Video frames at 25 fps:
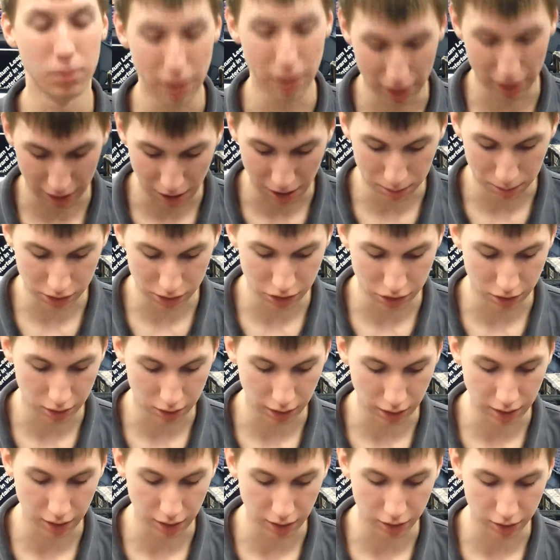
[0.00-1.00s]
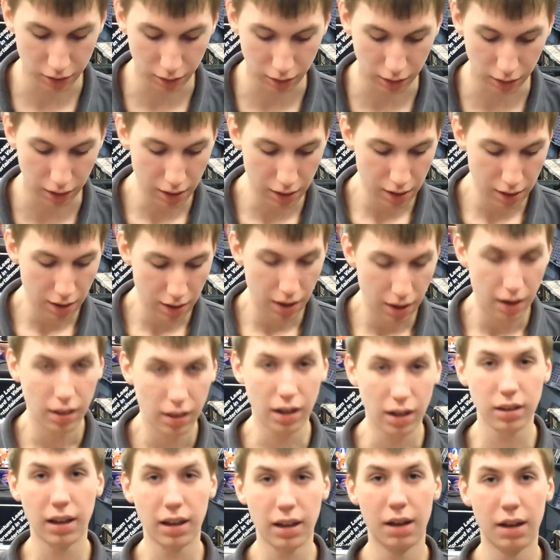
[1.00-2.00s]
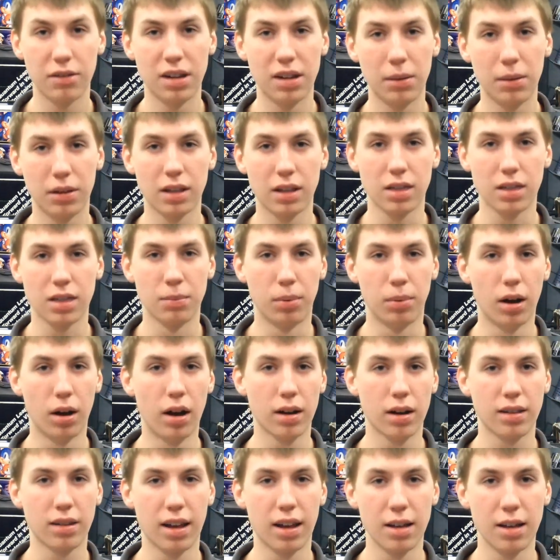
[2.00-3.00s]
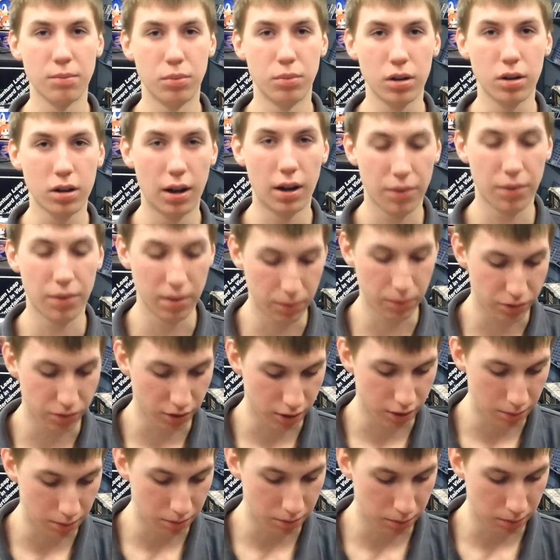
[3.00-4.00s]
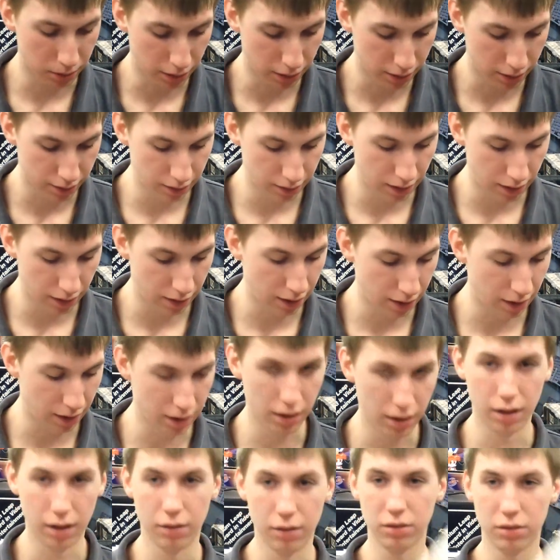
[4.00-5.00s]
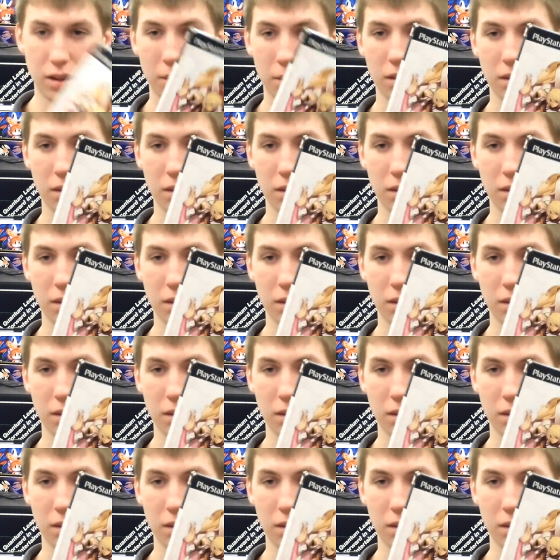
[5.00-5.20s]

no matter how much you cleaned it. So luckily I was able to get the box and book off them for a couple bucks, and then I was